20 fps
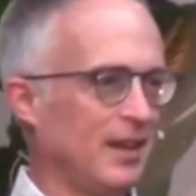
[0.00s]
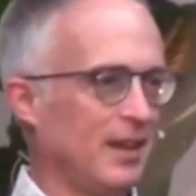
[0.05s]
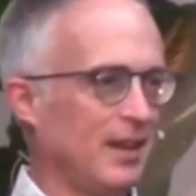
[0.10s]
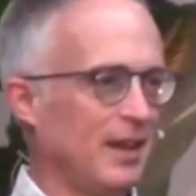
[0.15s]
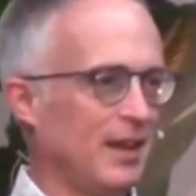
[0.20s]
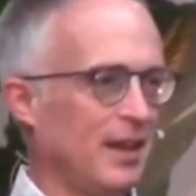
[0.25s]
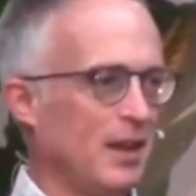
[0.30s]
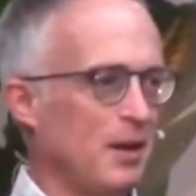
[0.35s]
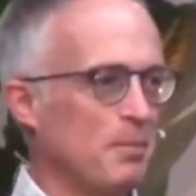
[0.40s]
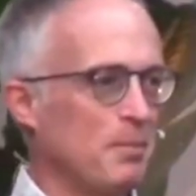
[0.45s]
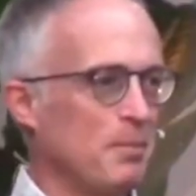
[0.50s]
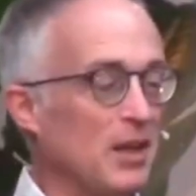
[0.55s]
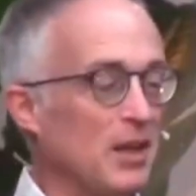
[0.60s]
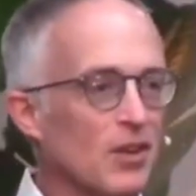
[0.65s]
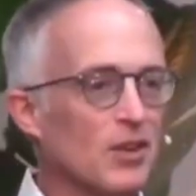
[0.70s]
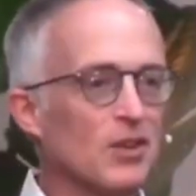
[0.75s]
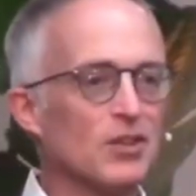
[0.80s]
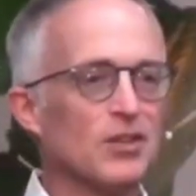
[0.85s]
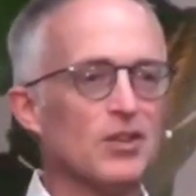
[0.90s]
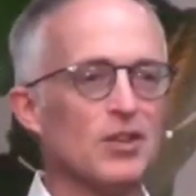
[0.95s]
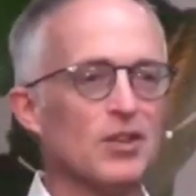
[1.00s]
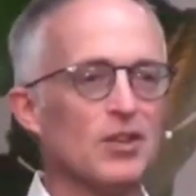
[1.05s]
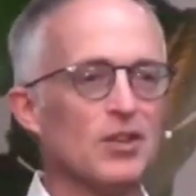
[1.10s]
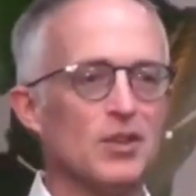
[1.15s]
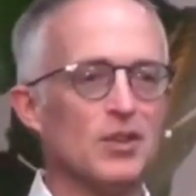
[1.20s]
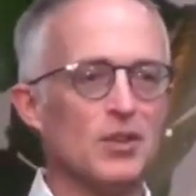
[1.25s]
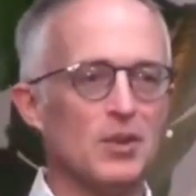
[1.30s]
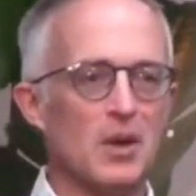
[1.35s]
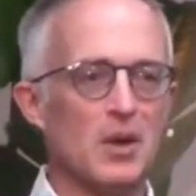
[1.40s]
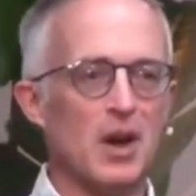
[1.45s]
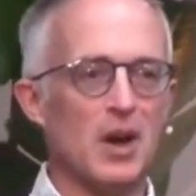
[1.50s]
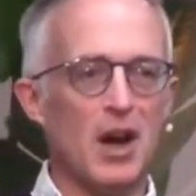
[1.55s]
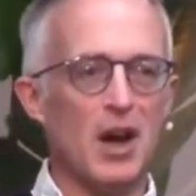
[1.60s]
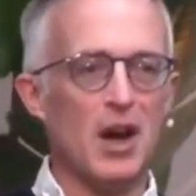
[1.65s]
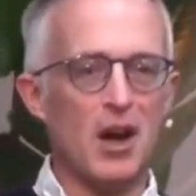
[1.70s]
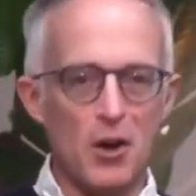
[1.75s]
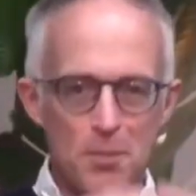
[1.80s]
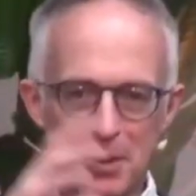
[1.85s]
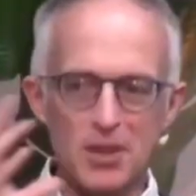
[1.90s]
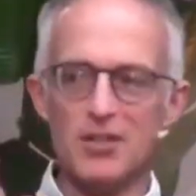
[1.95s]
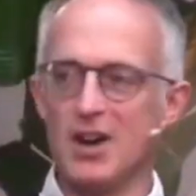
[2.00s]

but you've got to open your eyes,